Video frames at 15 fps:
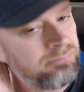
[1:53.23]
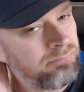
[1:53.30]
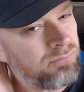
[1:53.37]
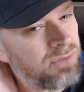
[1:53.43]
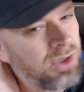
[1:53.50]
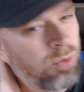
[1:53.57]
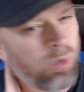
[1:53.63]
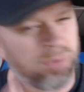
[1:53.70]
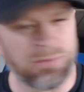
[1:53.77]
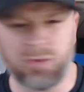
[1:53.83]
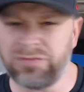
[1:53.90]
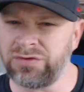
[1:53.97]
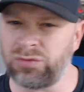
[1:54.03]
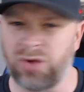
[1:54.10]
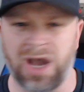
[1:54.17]
We're
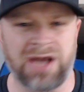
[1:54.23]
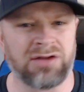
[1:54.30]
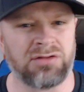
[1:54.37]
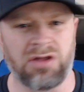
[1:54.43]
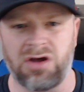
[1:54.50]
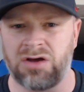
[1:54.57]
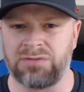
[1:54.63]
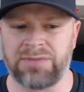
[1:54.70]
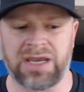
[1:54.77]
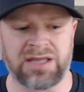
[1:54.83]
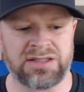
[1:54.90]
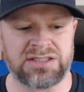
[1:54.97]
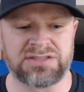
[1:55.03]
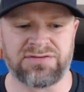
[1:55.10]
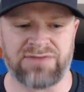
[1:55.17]
moving right along, man.
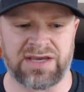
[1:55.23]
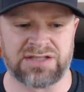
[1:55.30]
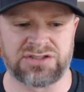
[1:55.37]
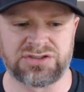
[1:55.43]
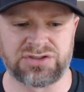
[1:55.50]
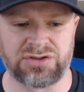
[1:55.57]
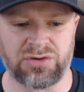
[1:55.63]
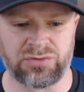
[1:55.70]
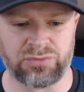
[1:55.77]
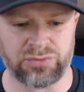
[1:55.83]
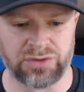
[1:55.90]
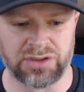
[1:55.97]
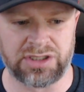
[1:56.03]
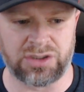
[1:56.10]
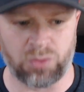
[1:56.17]
These advances are going
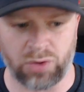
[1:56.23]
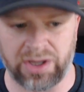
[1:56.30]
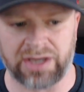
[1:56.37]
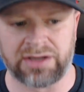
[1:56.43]
really quick.